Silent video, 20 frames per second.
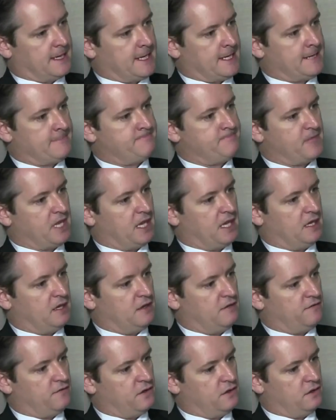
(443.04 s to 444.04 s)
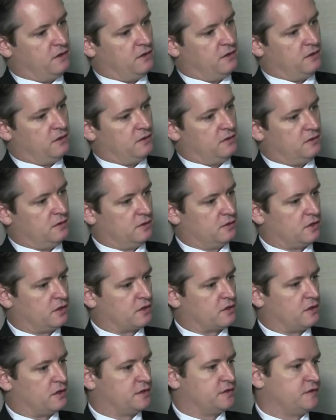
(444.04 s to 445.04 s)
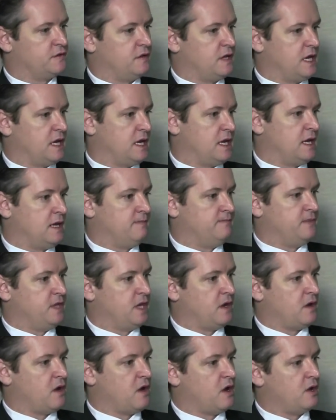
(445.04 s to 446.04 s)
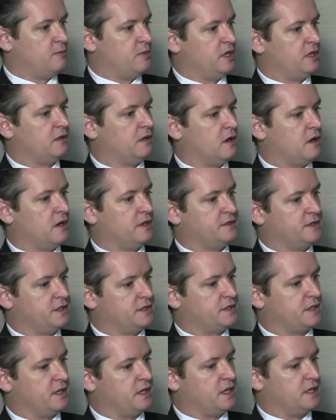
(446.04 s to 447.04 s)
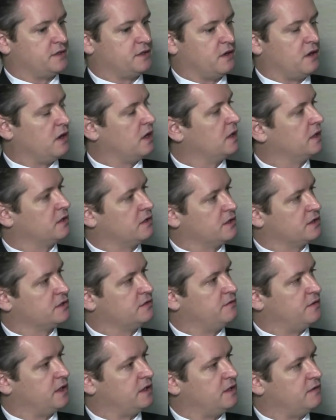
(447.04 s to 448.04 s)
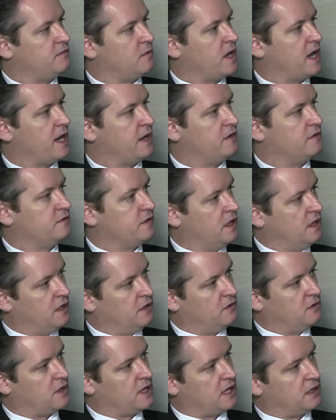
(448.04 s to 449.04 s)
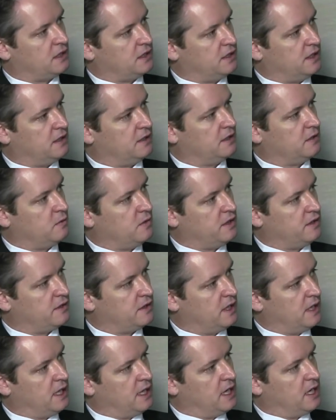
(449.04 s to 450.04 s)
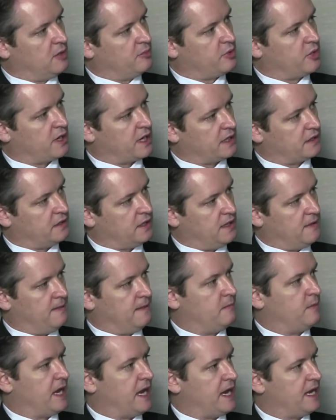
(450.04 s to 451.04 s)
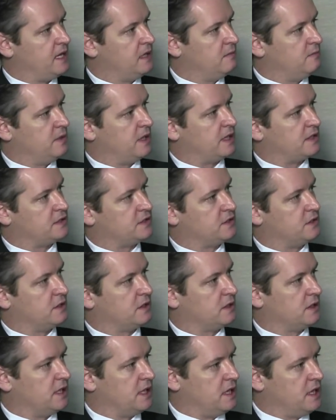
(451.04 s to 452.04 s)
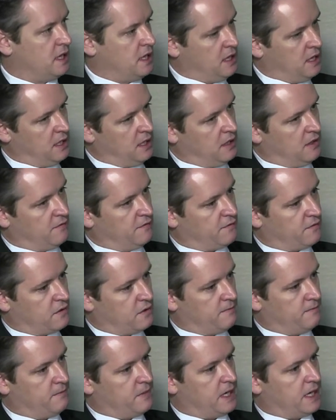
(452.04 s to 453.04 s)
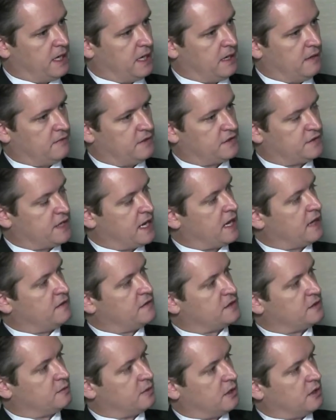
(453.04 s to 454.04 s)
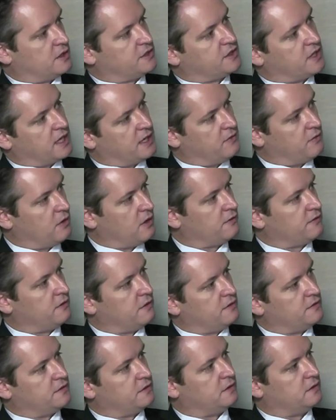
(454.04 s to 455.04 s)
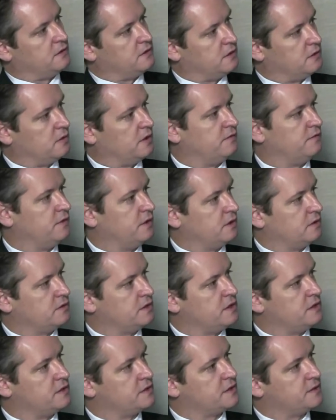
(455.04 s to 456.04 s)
And if you look across hybrid lines, it's a highly cost-effective way of not only dealing with product in the bag, but certainly from the start of the supply chain right through to in-field